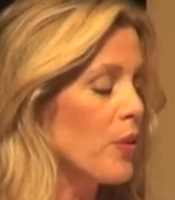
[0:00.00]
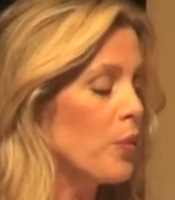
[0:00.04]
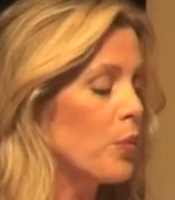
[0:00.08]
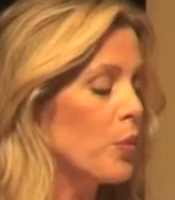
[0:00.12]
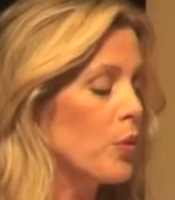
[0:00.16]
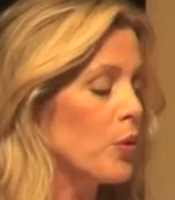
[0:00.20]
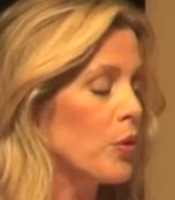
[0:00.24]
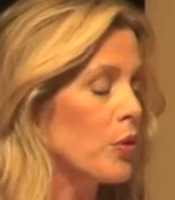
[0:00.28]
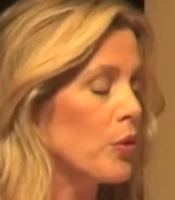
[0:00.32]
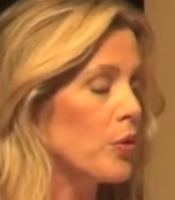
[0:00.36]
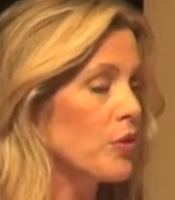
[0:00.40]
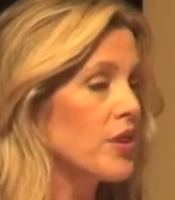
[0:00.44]
the
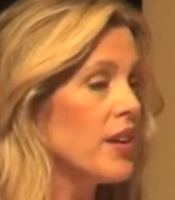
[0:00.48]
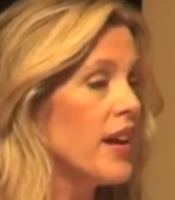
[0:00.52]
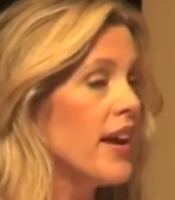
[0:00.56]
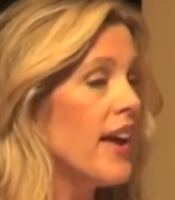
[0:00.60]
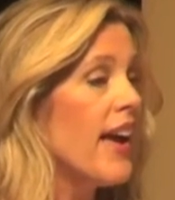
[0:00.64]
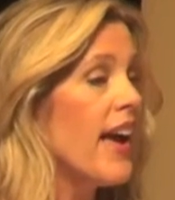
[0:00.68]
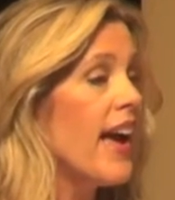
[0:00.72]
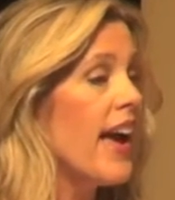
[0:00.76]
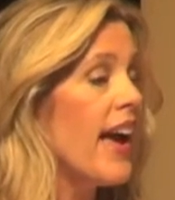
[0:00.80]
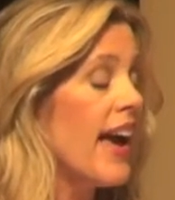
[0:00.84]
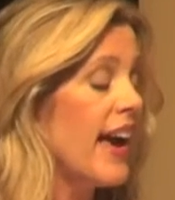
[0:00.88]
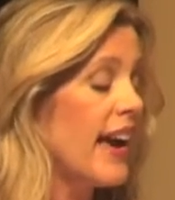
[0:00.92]
world,
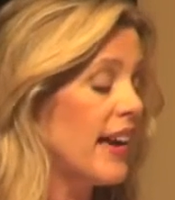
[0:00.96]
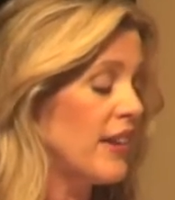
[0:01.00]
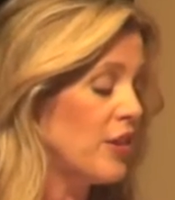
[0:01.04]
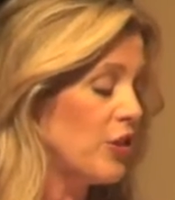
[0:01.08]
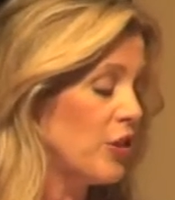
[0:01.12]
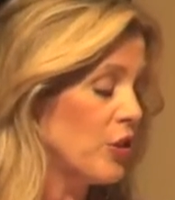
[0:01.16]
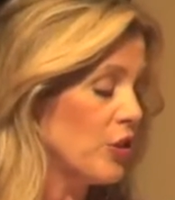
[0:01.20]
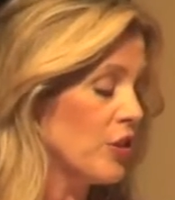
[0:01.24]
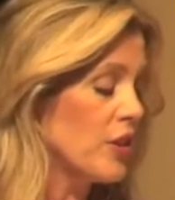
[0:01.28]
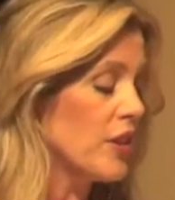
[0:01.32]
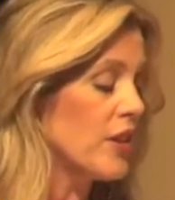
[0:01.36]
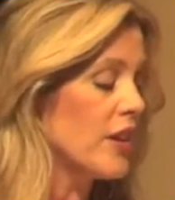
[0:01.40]
and
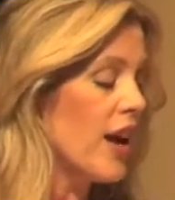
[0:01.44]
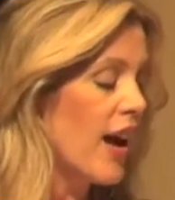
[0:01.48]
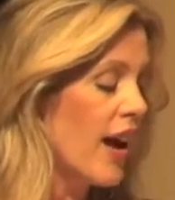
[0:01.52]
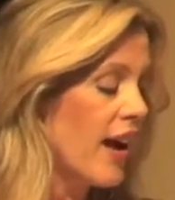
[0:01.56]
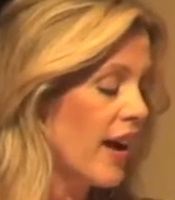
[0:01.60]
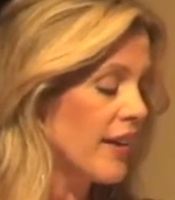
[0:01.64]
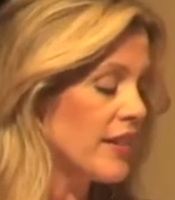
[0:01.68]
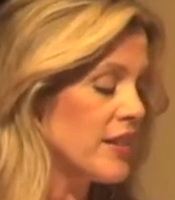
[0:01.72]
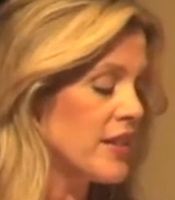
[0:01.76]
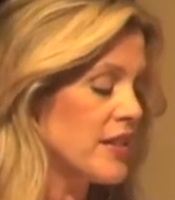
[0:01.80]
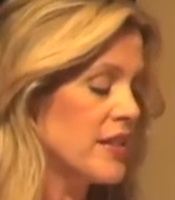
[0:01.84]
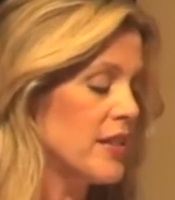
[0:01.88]
your
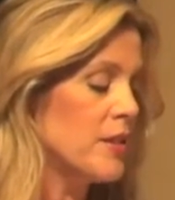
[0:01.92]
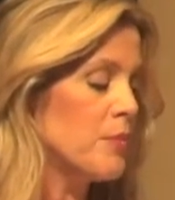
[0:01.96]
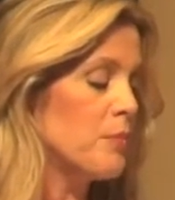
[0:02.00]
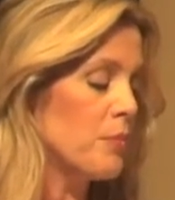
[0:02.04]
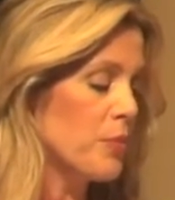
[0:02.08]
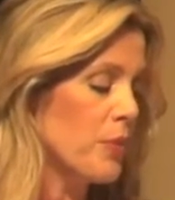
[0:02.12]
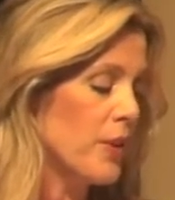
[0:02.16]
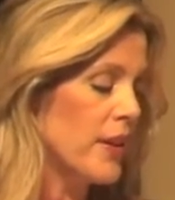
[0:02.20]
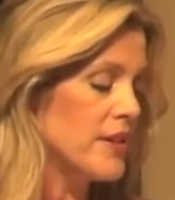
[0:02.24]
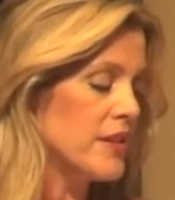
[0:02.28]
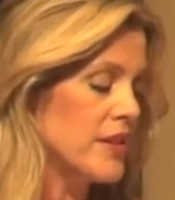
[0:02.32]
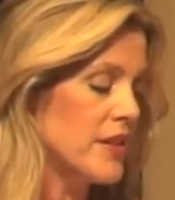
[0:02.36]
constant
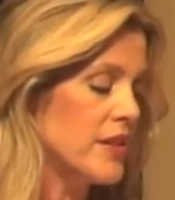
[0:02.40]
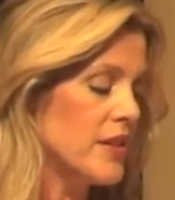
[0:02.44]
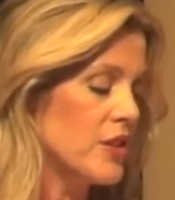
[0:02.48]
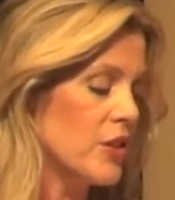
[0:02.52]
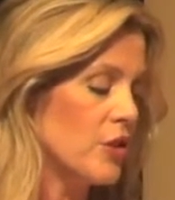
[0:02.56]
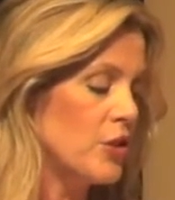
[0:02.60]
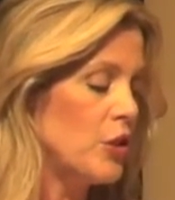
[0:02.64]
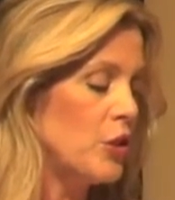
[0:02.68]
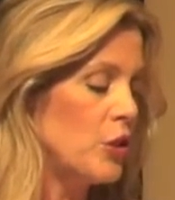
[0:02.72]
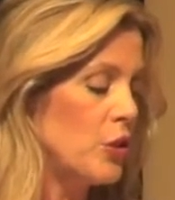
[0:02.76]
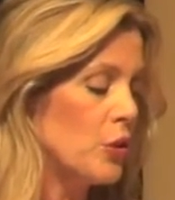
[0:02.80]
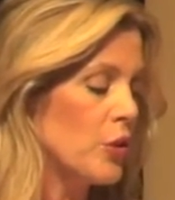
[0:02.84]
presence
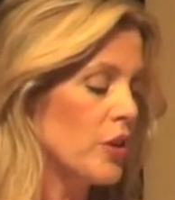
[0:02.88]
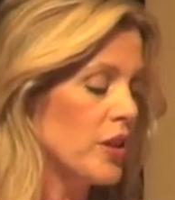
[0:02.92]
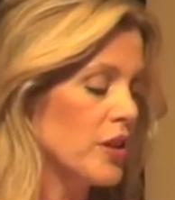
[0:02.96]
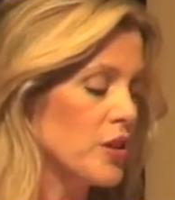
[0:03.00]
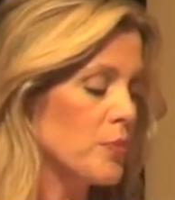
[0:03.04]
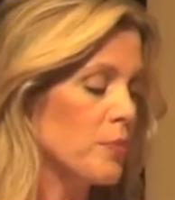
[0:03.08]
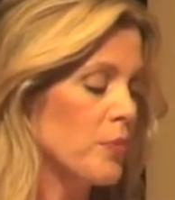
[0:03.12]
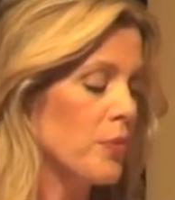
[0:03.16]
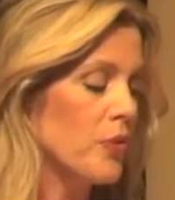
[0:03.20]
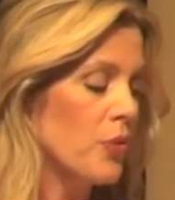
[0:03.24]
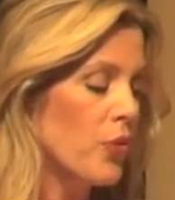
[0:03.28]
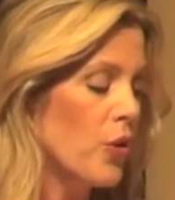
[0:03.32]
on New
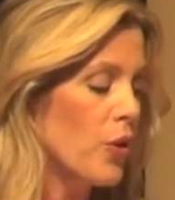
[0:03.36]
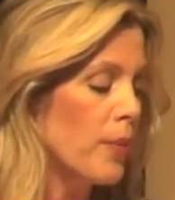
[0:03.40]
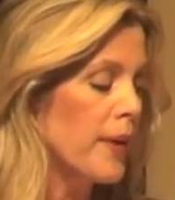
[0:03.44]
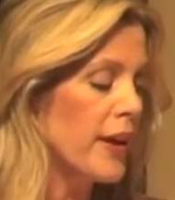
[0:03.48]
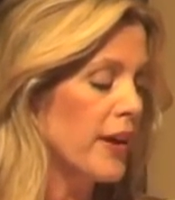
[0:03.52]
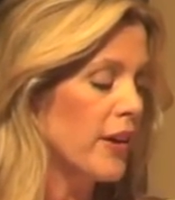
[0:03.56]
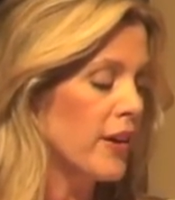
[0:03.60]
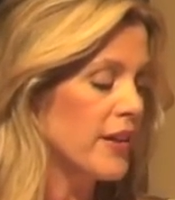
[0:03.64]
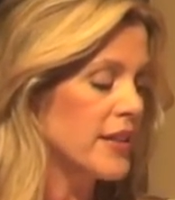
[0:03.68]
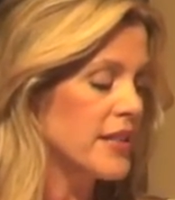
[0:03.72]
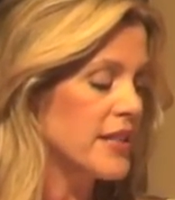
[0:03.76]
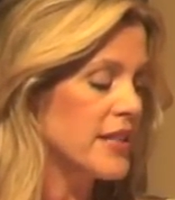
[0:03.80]
York's
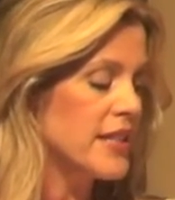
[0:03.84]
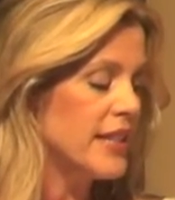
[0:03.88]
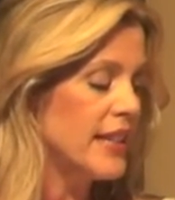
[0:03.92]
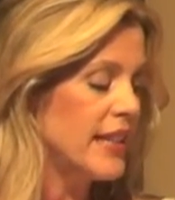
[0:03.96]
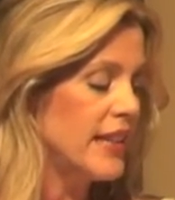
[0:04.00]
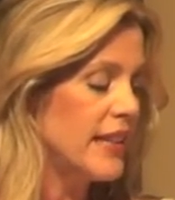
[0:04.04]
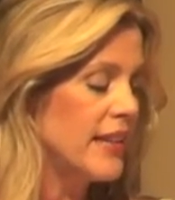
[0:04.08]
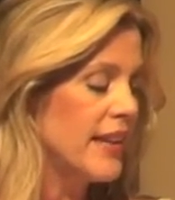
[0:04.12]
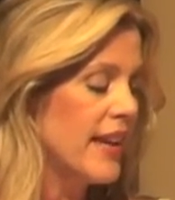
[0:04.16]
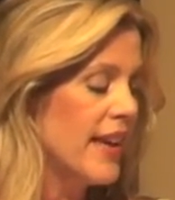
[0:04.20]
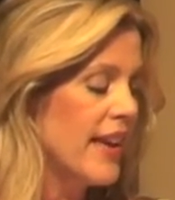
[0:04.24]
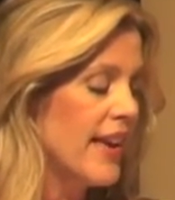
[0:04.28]
performing arts
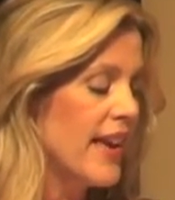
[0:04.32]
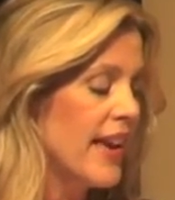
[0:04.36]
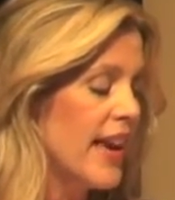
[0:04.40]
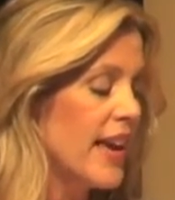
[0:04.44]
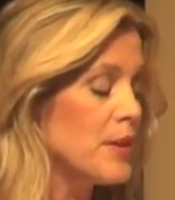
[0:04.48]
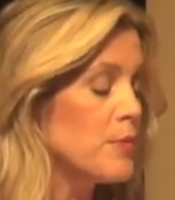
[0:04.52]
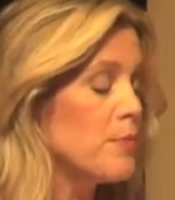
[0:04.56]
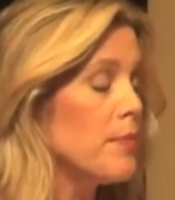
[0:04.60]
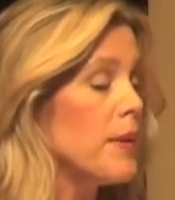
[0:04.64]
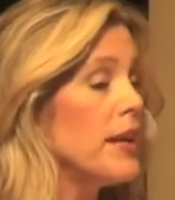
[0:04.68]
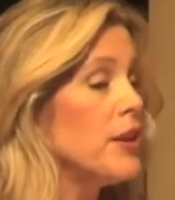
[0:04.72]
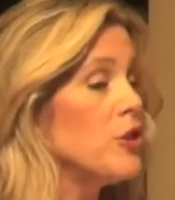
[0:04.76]
scene
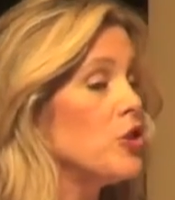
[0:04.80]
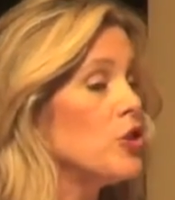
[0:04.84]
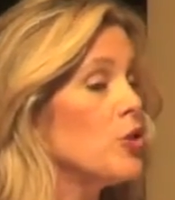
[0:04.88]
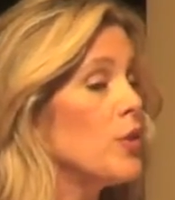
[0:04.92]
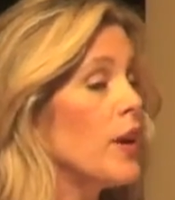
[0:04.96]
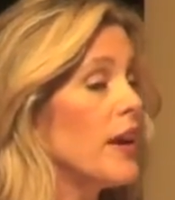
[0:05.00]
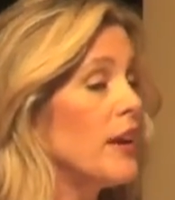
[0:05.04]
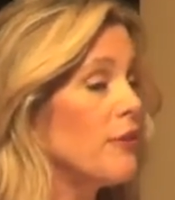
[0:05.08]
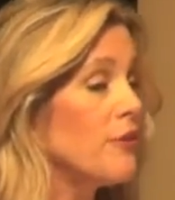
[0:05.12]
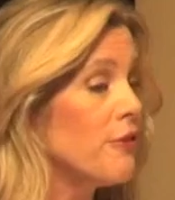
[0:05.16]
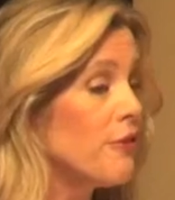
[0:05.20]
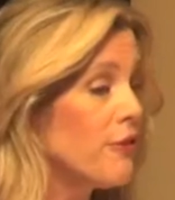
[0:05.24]
has made you
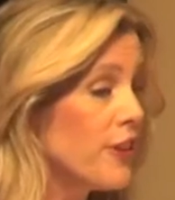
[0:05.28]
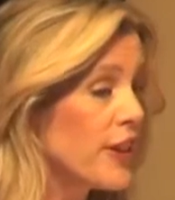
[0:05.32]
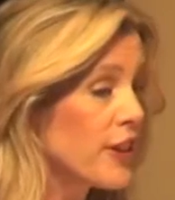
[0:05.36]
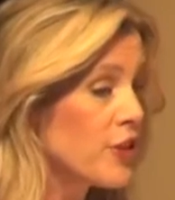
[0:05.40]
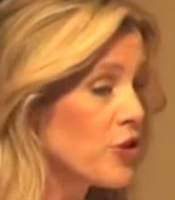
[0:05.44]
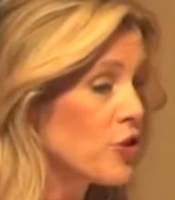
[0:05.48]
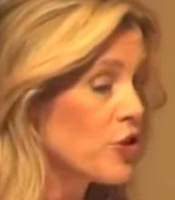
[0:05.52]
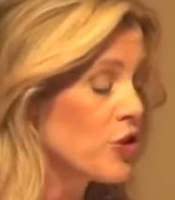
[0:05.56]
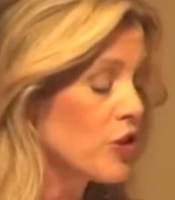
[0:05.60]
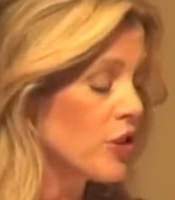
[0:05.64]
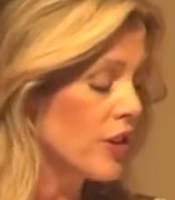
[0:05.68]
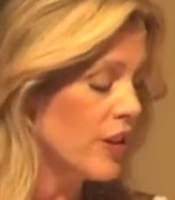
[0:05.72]
a
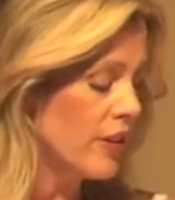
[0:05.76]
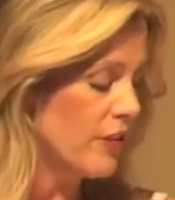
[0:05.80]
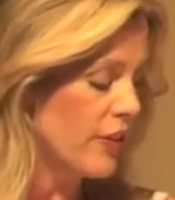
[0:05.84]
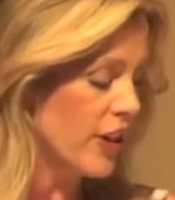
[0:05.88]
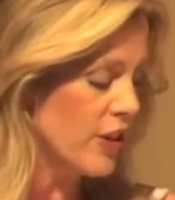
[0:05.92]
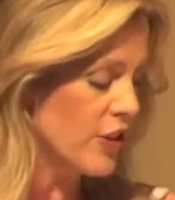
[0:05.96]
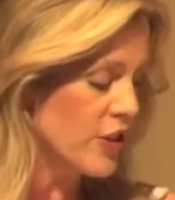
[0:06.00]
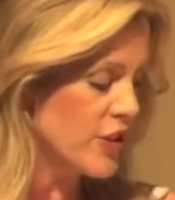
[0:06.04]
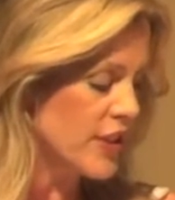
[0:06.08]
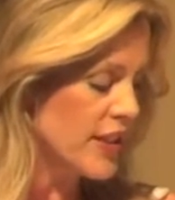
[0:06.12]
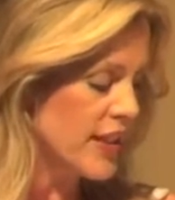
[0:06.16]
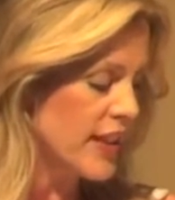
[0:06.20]
fixture of
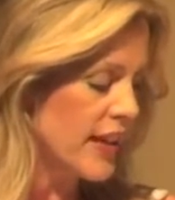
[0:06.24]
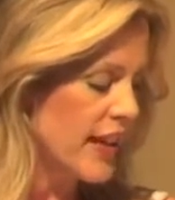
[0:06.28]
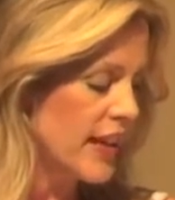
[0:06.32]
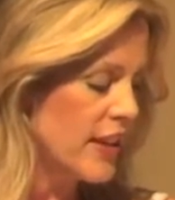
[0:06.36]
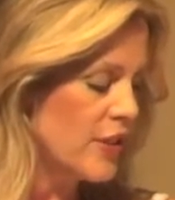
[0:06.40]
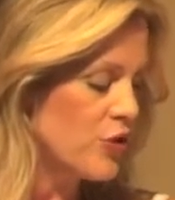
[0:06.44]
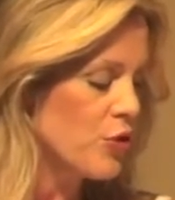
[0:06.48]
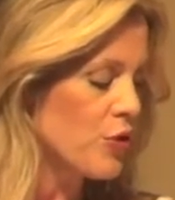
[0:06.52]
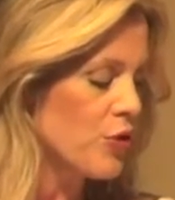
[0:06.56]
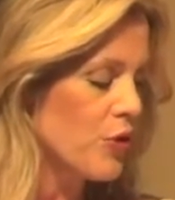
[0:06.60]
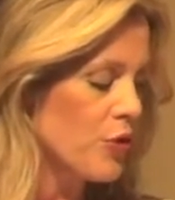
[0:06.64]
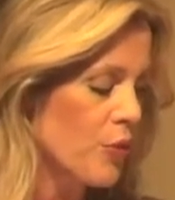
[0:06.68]
our
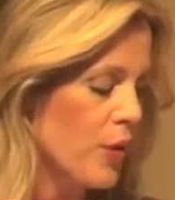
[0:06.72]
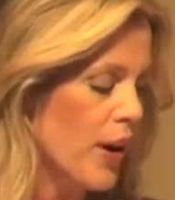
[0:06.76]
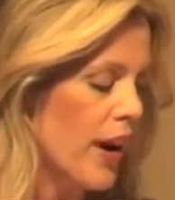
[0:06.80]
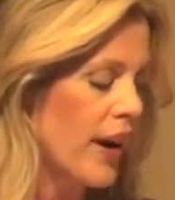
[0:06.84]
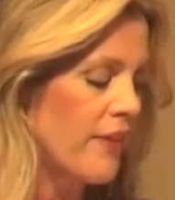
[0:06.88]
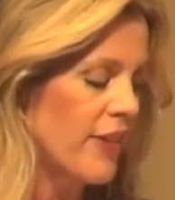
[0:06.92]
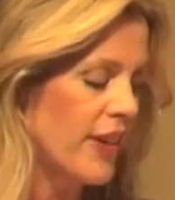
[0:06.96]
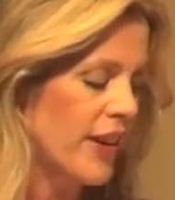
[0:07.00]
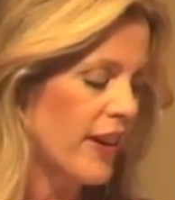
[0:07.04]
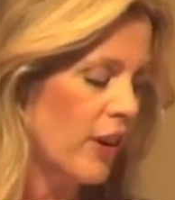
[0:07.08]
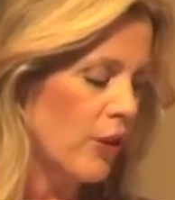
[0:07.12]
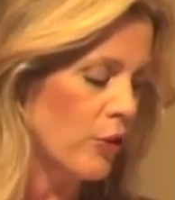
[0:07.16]
city's
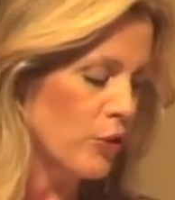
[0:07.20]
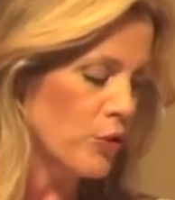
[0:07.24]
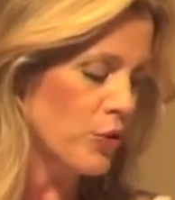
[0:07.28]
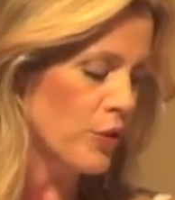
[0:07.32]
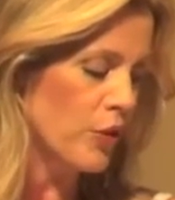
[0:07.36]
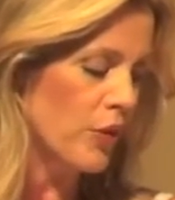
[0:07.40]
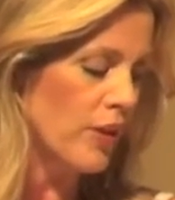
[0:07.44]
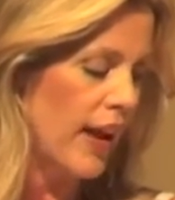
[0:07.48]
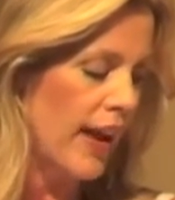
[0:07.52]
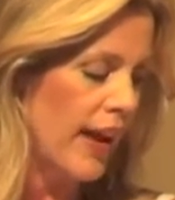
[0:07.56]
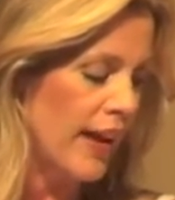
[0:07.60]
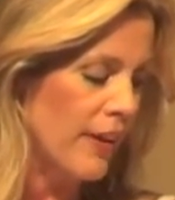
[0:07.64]
thriving
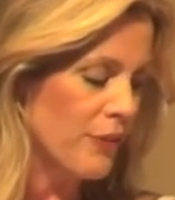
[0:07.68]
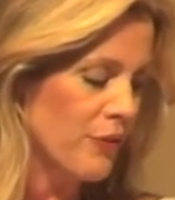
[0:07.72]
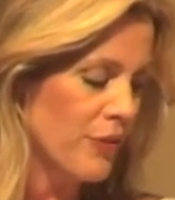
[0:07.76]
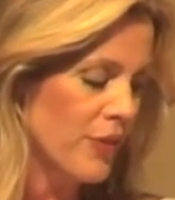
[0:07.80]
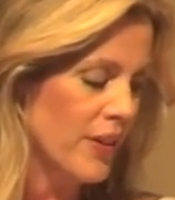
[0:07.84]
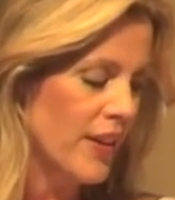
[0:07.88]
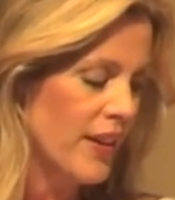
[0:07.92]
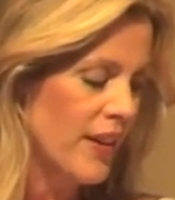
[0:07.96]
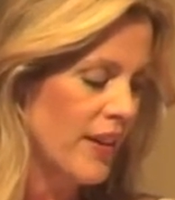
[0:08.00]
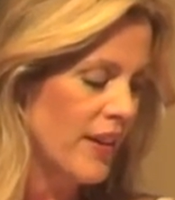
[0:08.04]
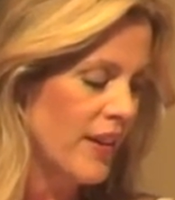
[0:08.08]
cultural life.